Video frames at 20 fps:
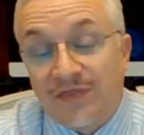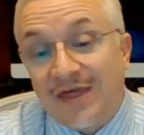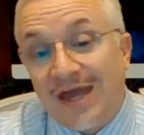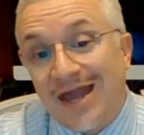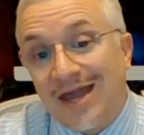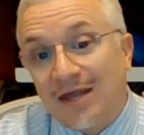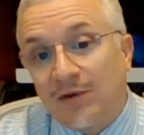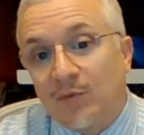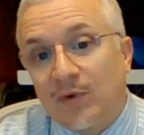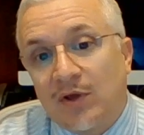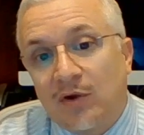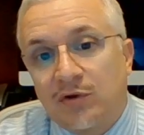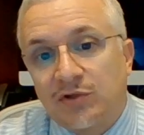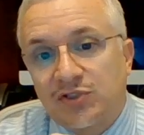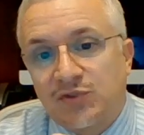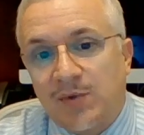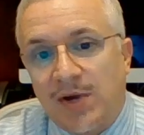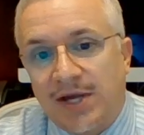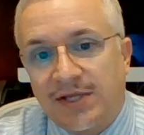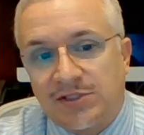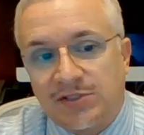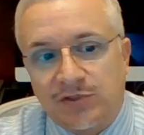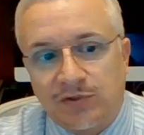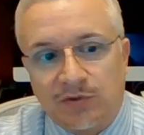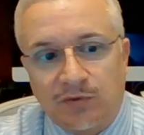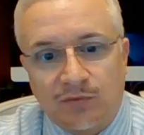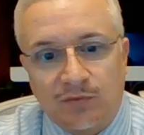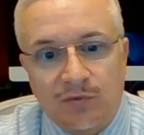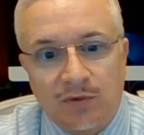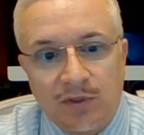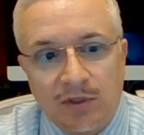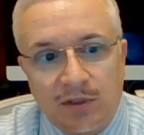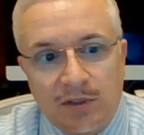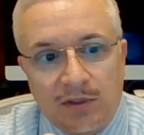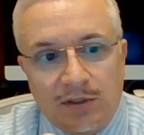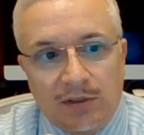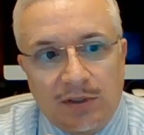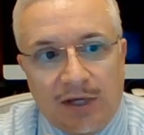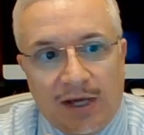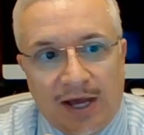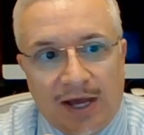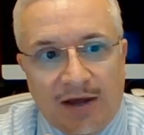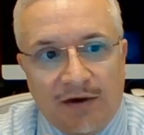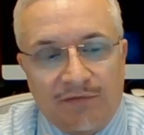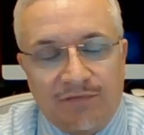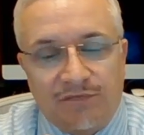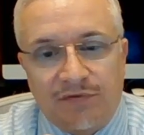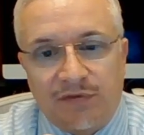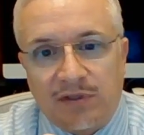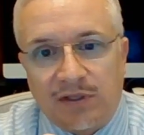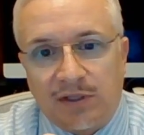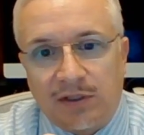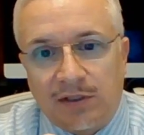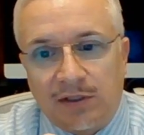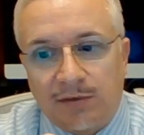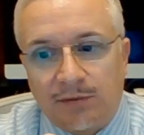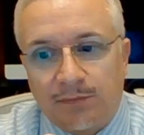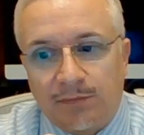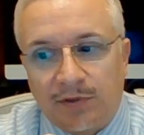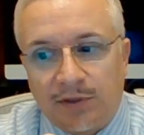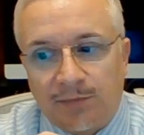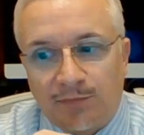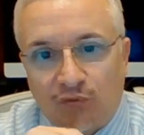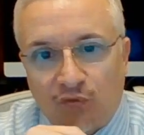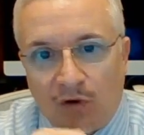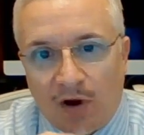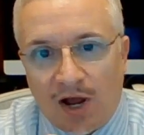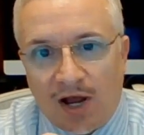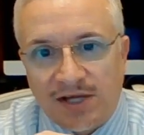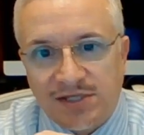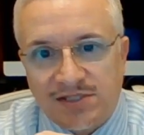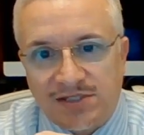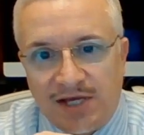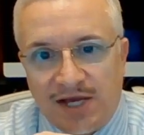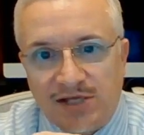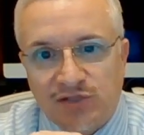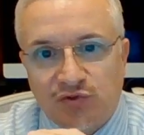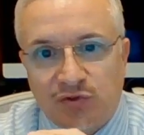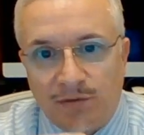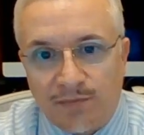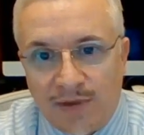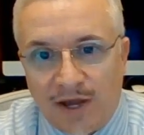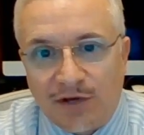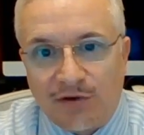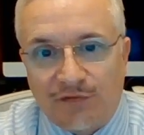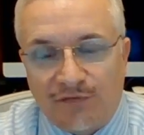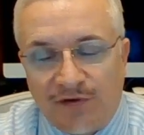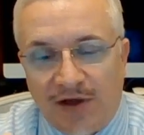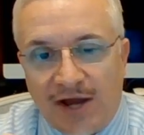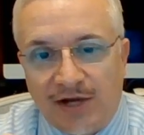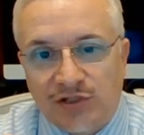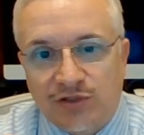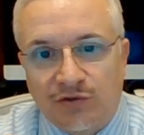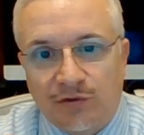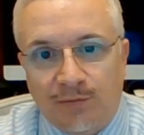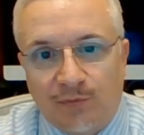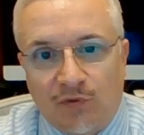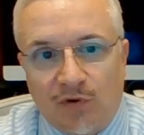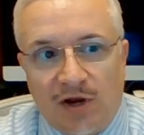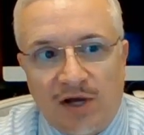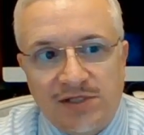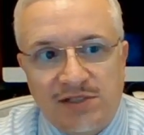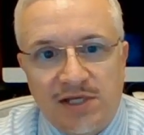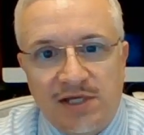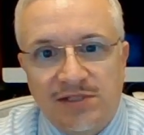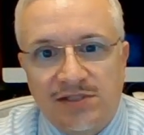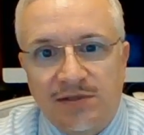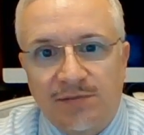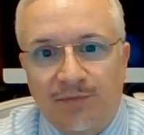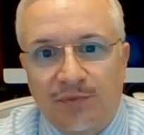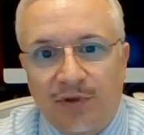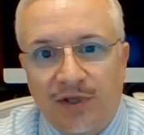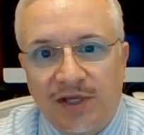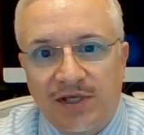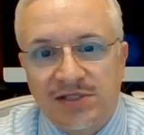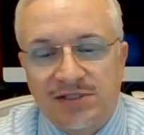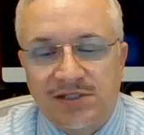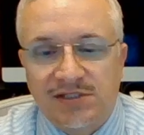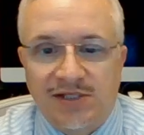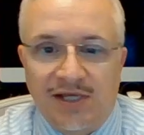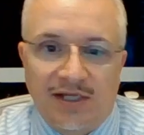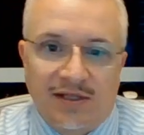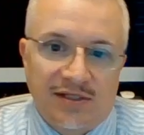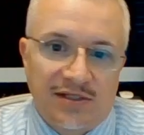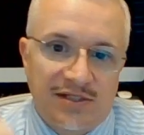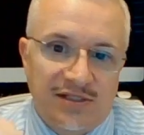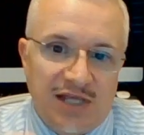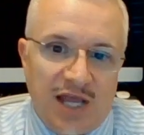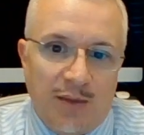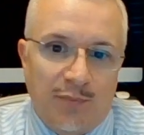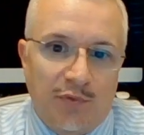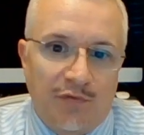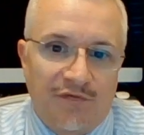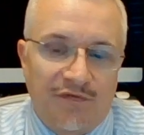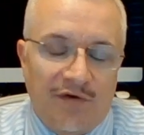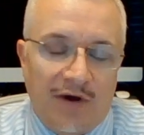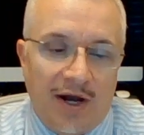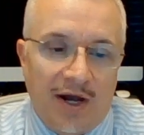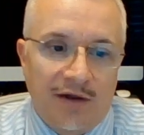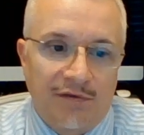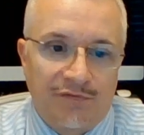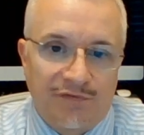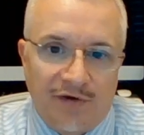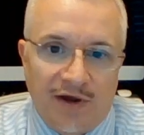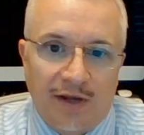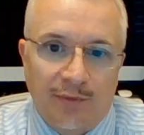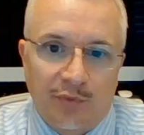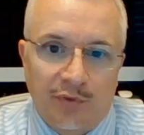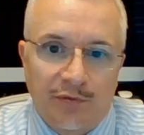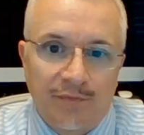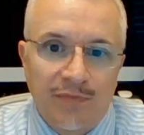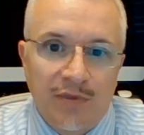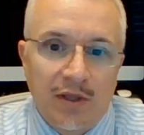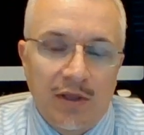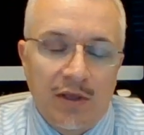Then we also had to have the process, or the manufacturing process, in place to take the staple fiber